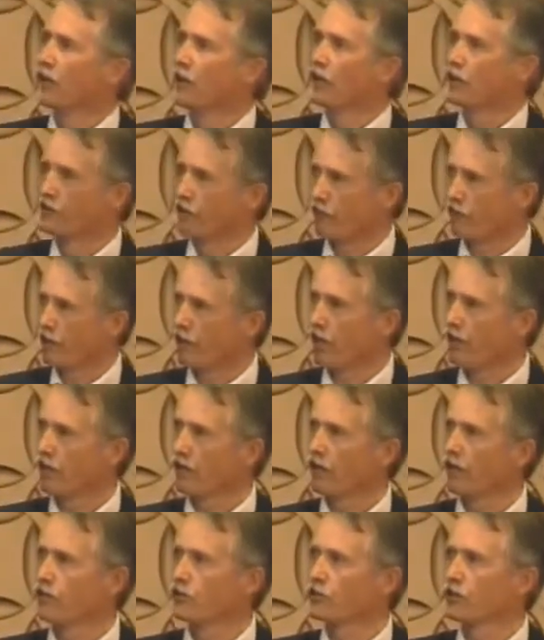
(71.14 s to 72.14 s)
It's a
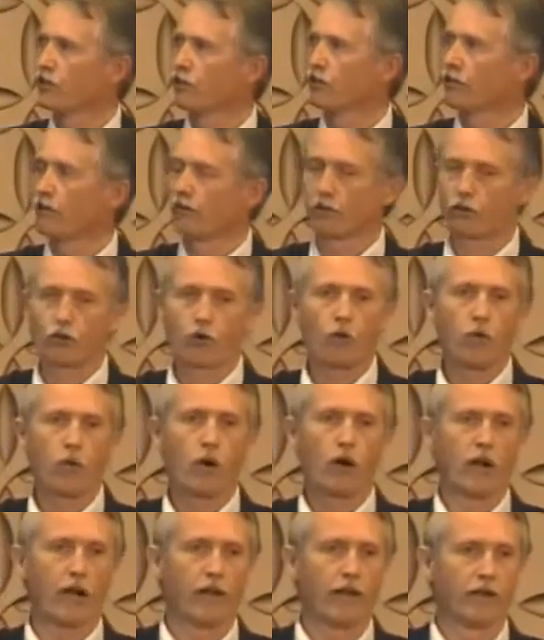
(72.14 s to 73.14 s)
V8 engine. They're
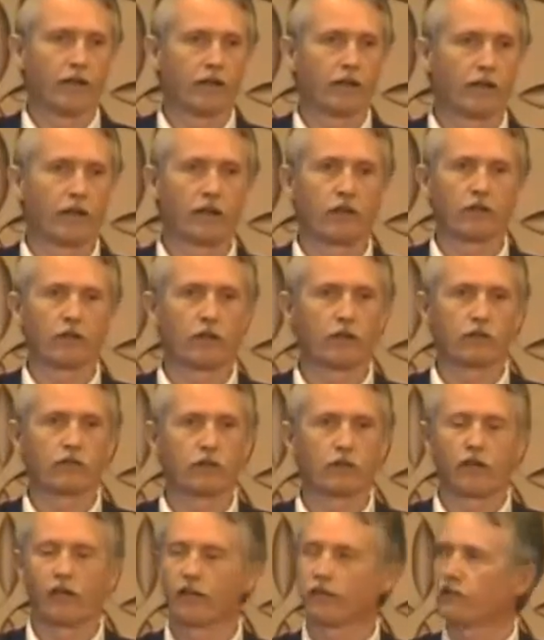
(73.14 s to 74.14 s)
quiet. They only
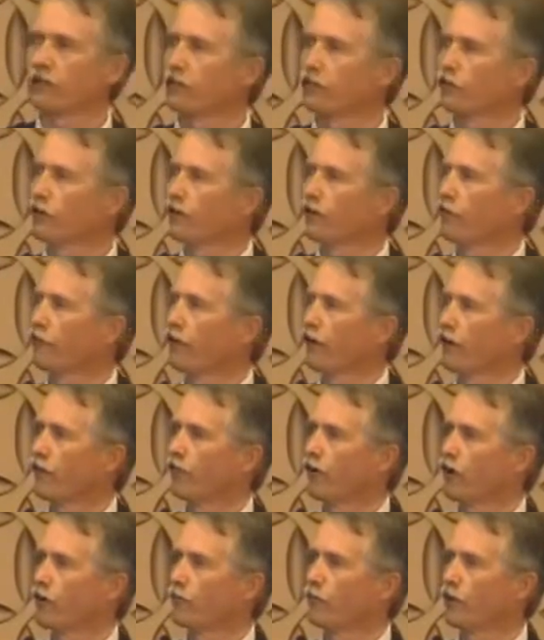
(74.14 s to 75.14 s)
turn 1825
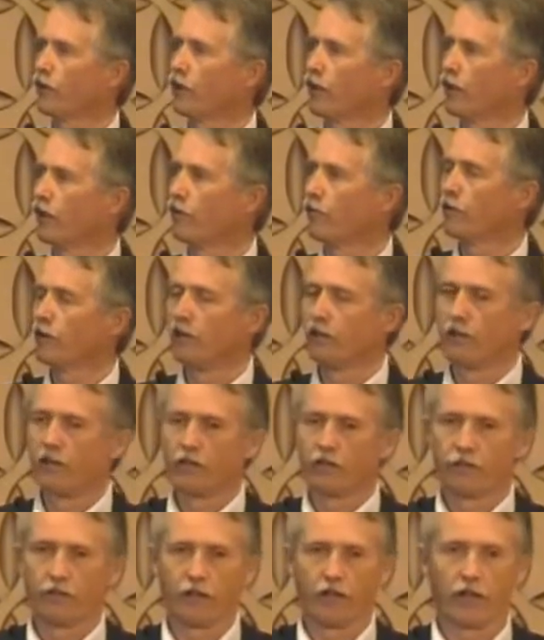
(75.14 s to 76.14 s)
RPM.
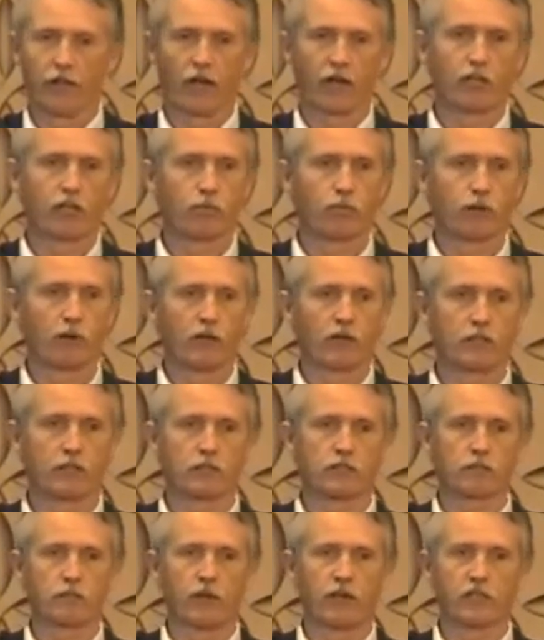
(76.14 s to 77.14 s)
They occupy the
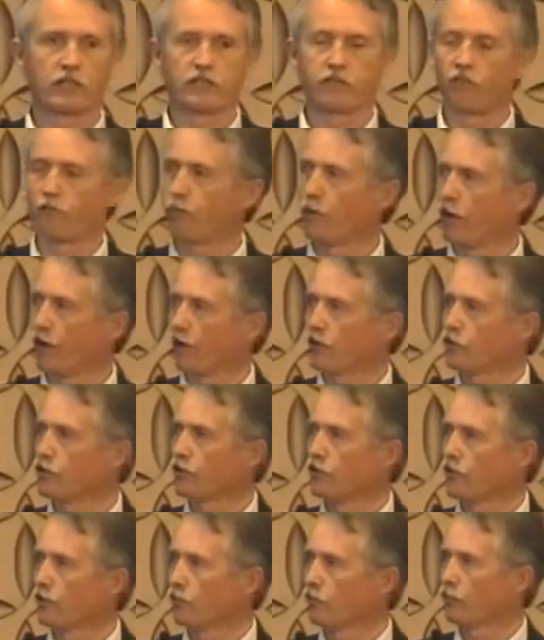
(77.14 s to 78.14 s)
space of about a
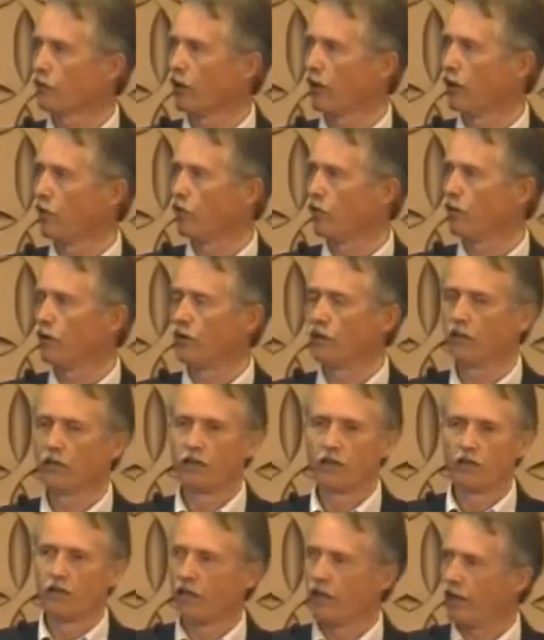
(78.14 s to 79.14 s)
sheet of plywood,
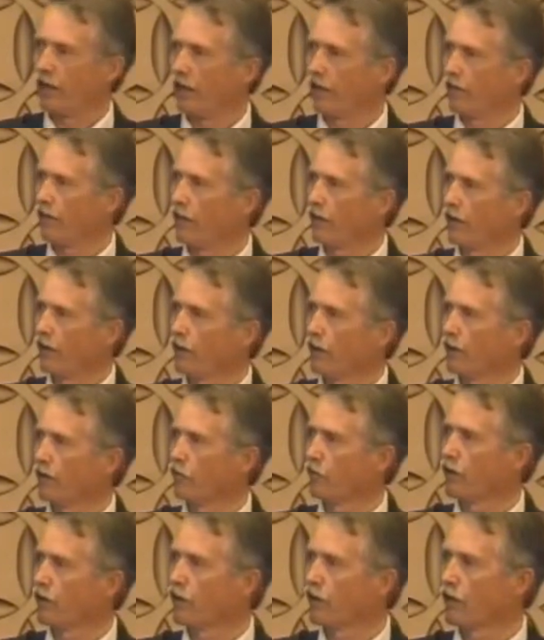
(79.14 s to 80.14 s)
and they
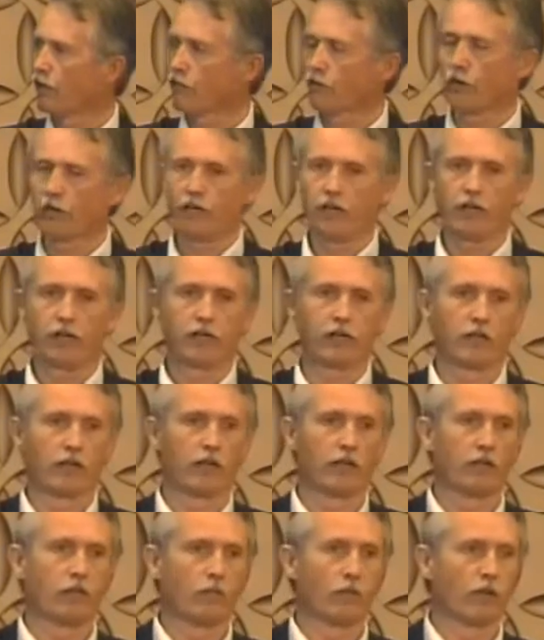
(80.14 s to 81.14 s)
recover heat
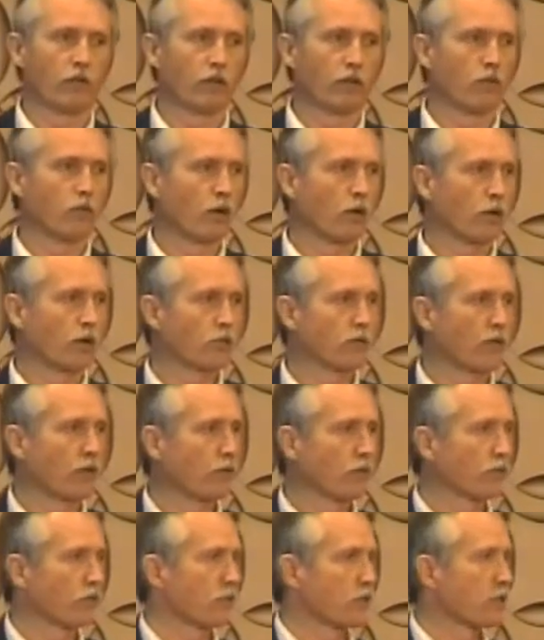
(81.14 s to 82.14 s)
with water
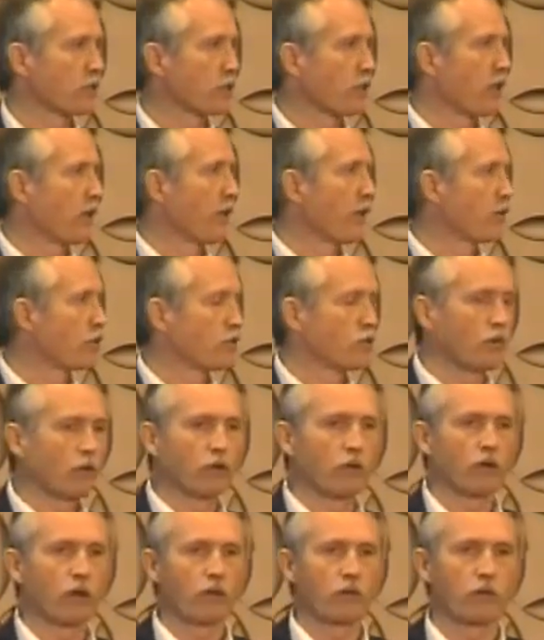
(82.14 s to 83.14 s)
temperatures as high as
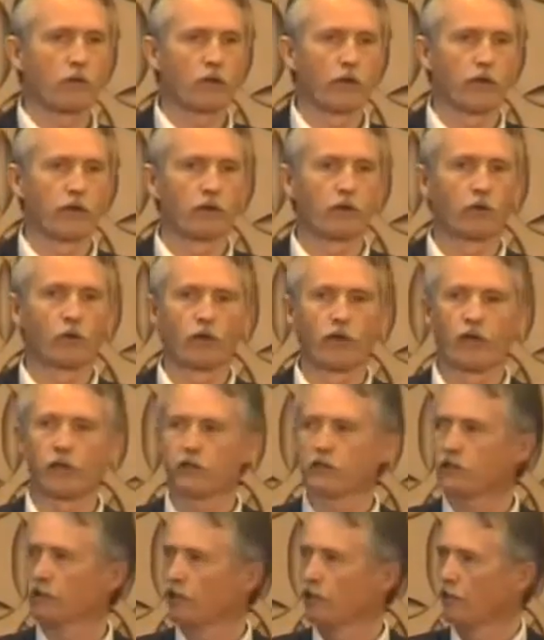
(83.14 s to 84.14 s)
230
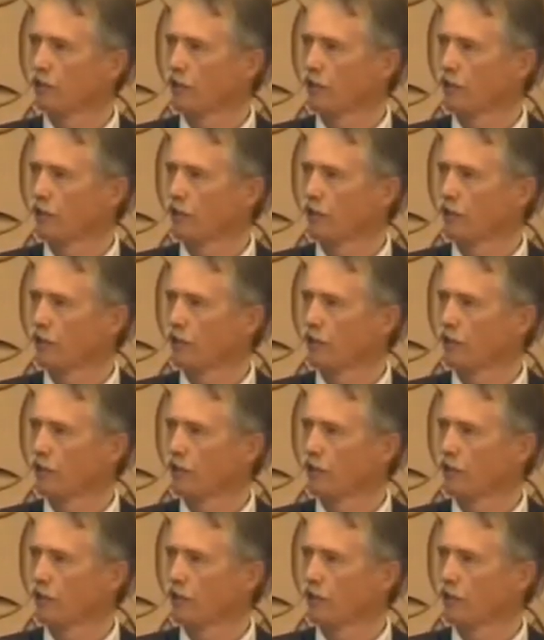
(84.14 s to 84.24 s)
degrees